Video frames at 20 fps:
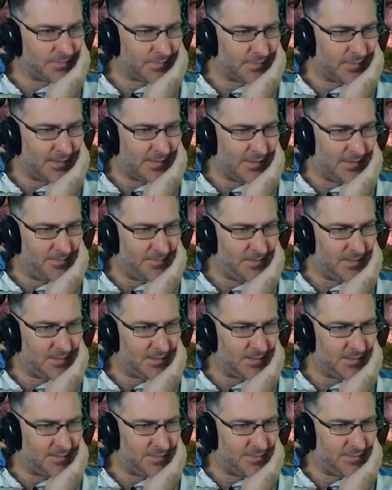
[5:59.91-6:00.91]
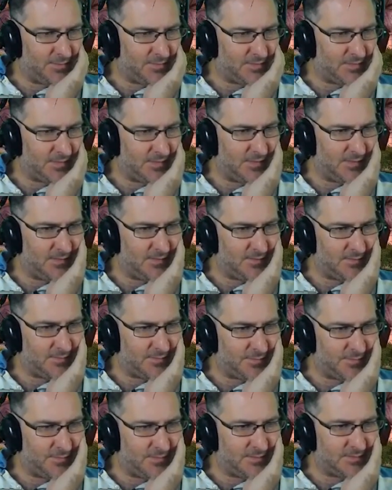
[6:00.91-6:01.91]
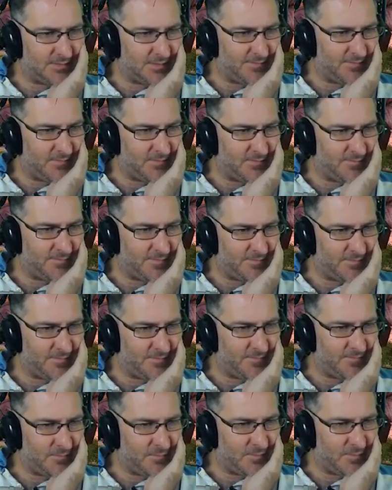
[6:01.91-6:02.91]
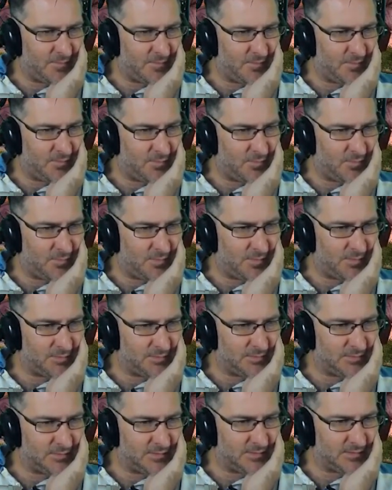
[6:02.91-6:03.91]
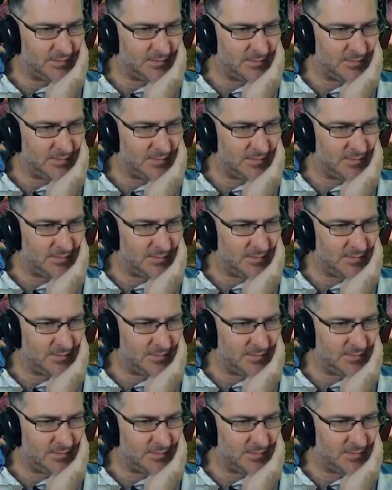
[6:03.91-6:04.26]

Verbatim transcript: The helmet I get 13, 37, 54, 106,